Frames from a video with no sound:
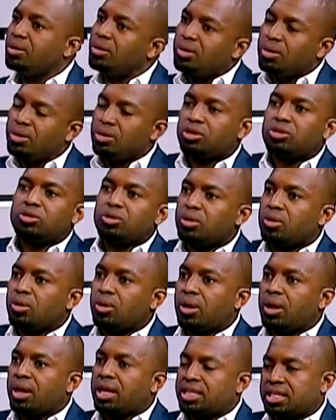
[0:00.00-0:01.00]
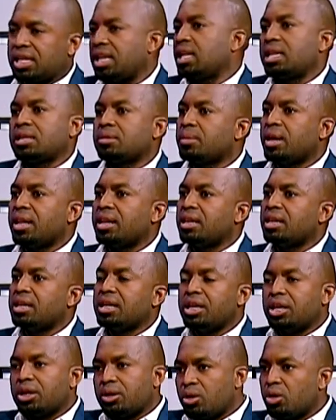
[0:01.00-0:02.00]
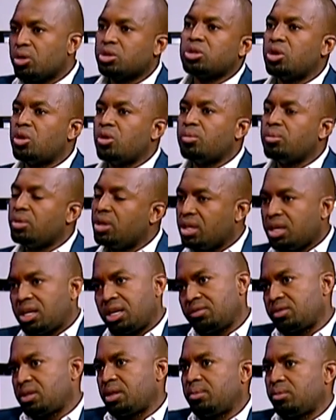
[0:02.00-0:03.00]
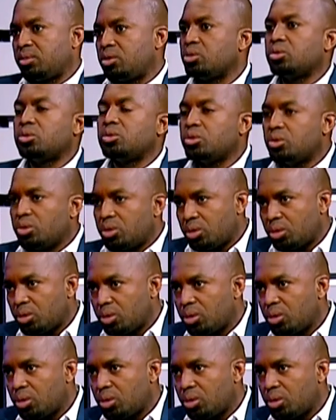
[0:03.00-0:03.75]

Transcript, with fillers: or to a gentleman, he goes home, he gives them to. Mm.